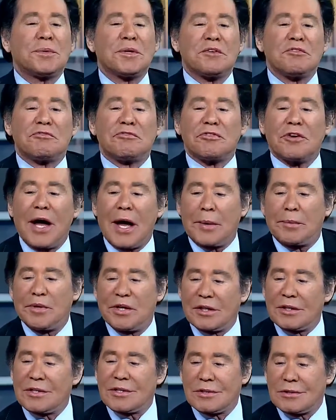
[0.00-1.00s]
been
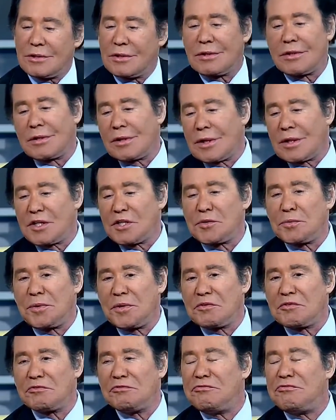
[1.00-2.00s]
fabulous. New York has
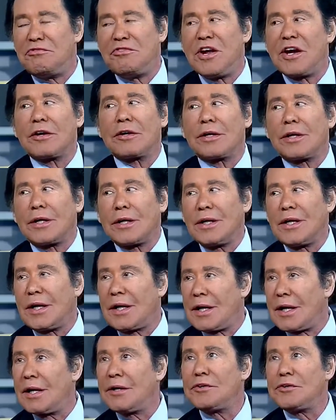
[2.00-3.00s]
been a very
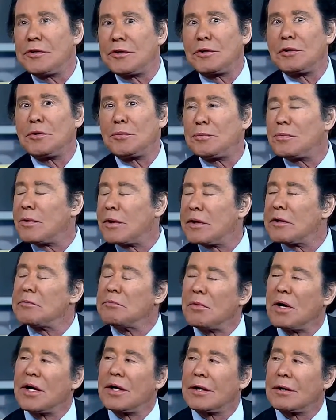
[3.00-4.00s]
integral part
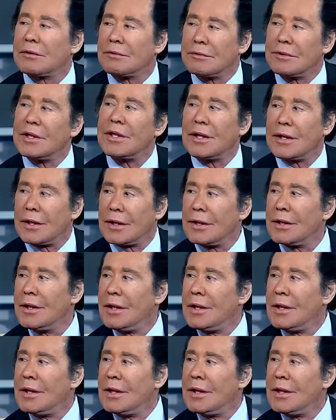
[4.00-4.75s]
of my career.